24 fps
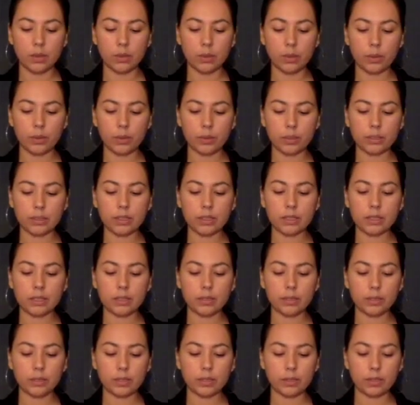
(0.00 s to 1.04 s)
We want to
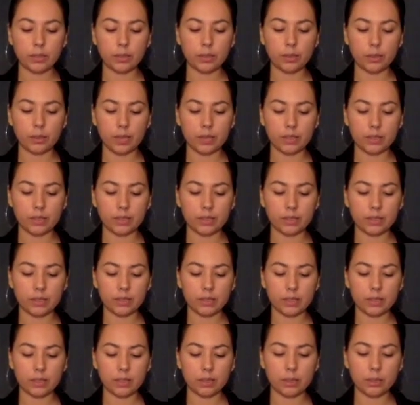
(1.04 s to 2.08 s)
live with our parents,
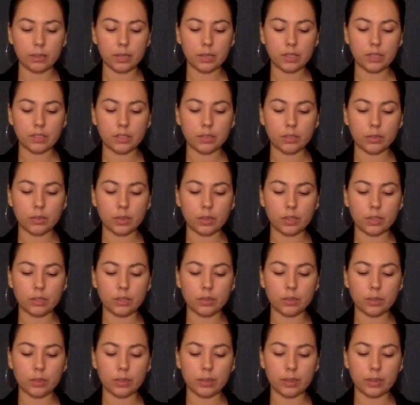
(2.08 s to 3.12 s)
and our parents want us
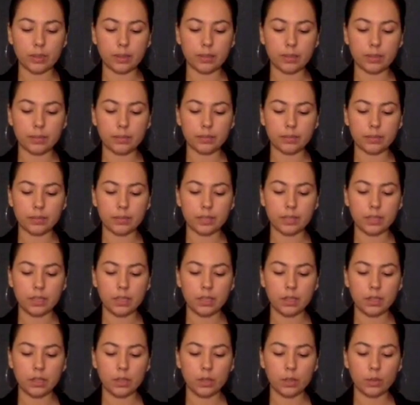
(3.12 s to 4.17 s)
with them.
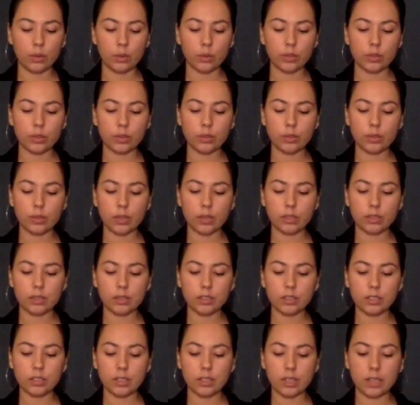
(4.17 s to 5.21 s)
We do not
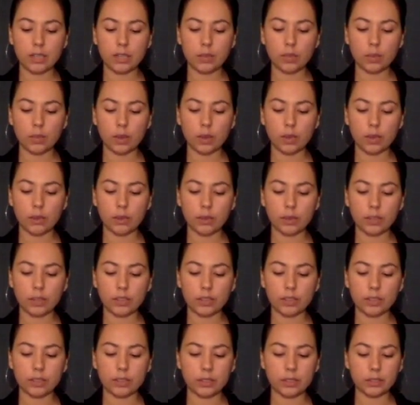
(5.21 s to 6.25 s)
understand why we are
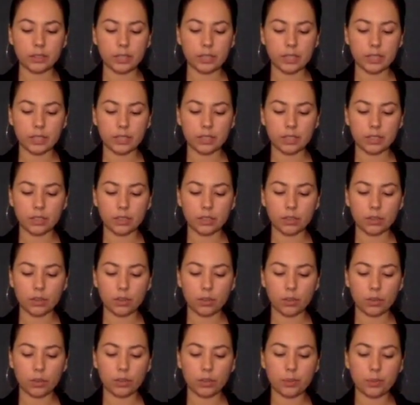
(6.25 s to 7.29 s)
still here
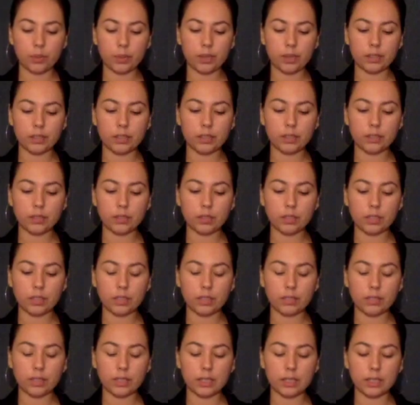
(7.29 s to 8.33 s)
or the process for
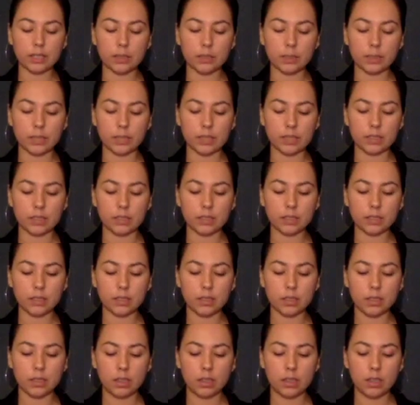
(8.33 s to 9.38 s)
leaving this place.
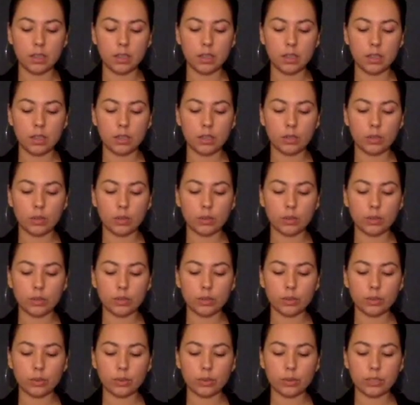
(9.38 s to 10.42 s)
No one
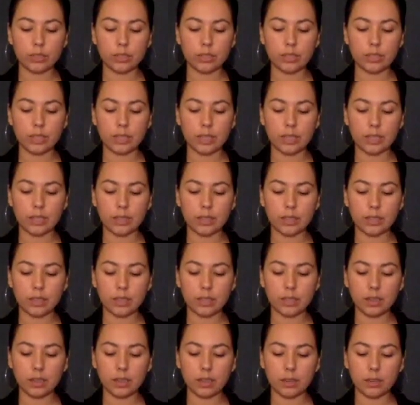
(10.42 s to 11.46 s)
told us anything
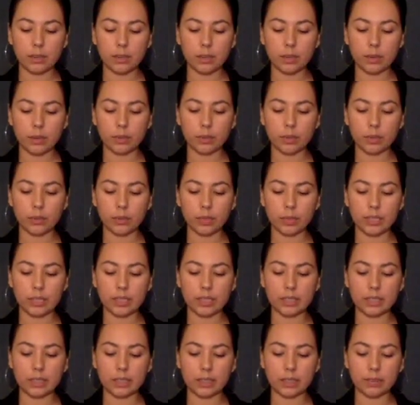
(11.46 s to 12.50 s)
about when we
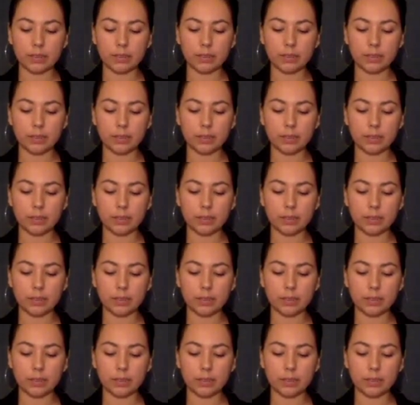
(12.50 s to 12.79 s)
can leave.